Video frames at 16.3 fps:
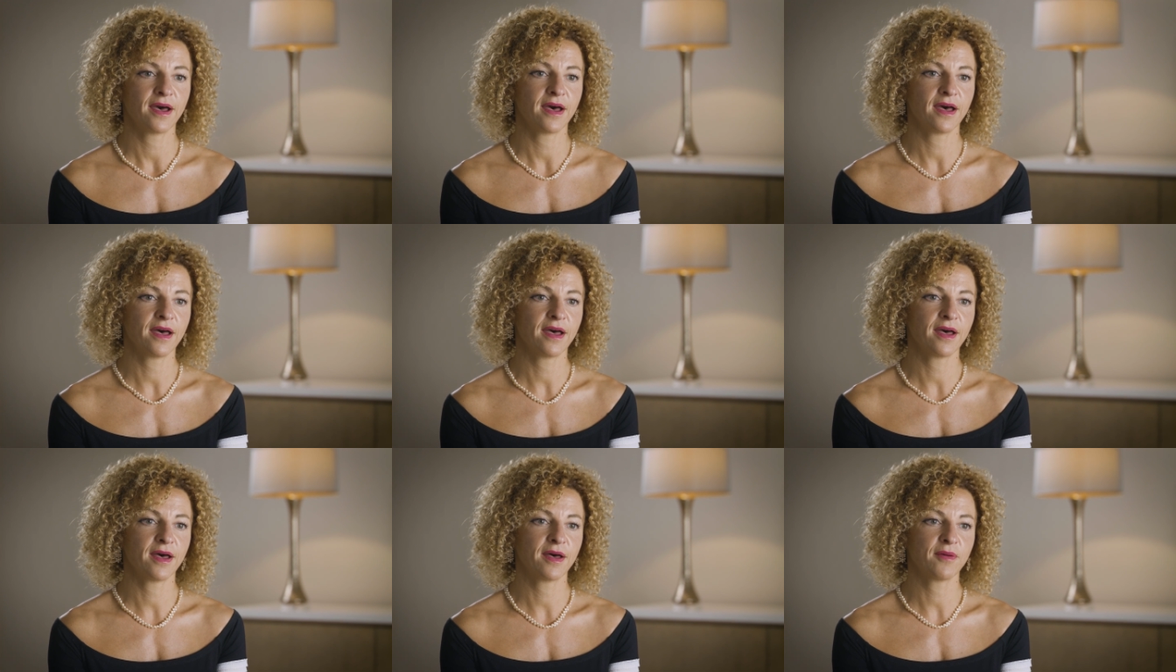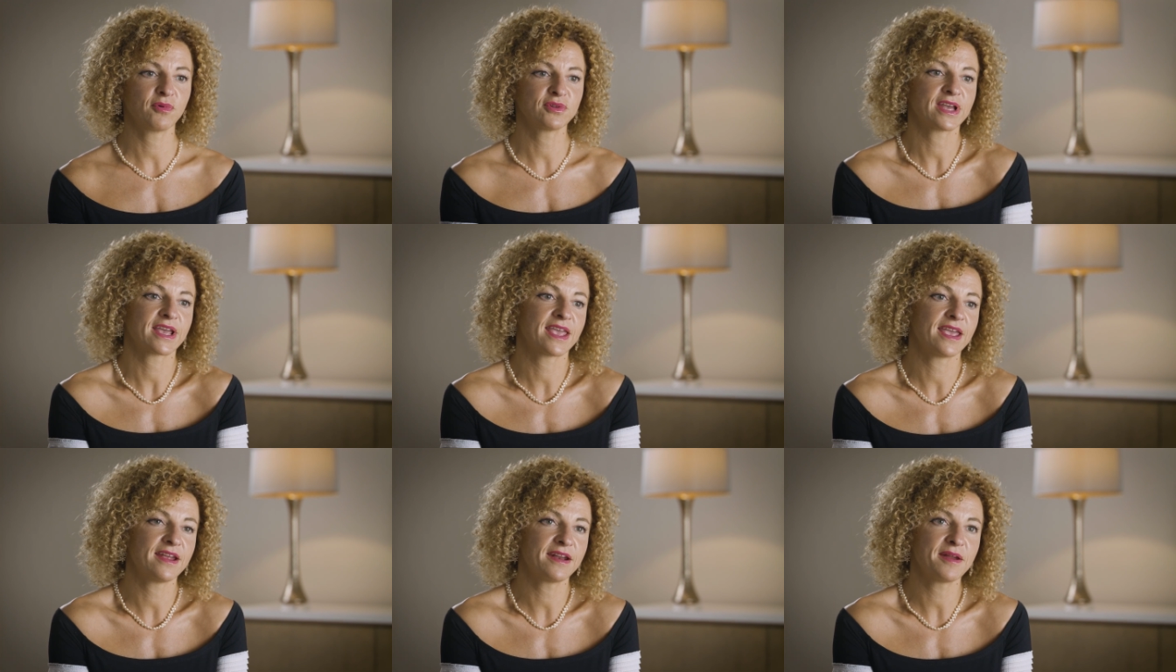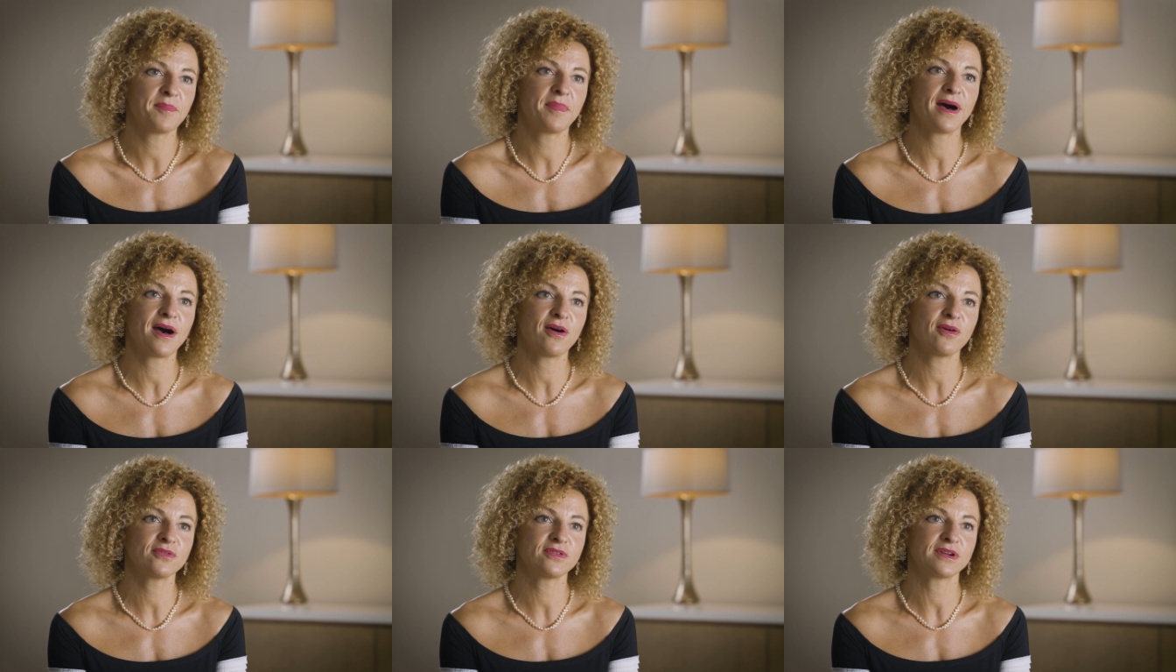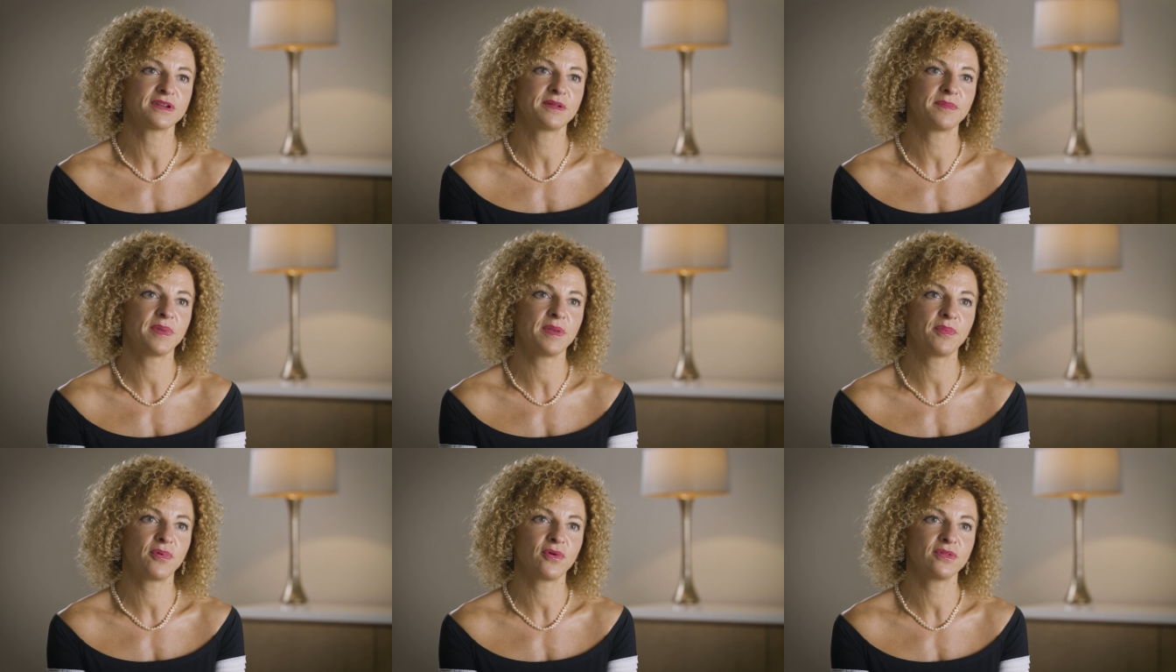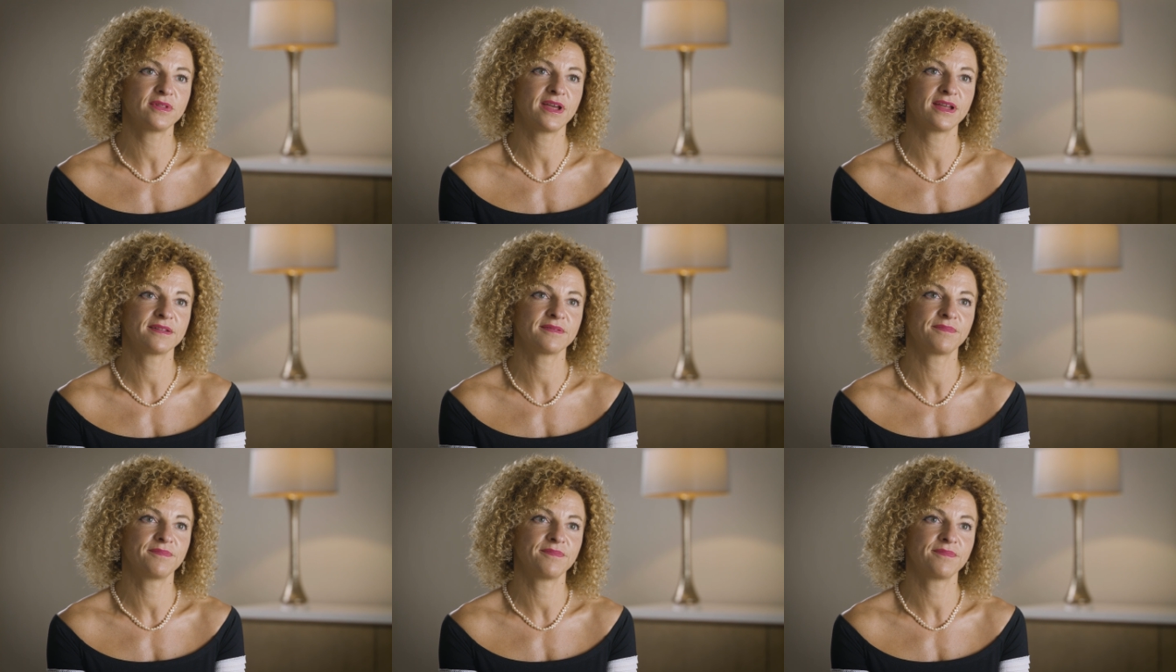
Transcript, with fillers: Uh, what I care about are the people that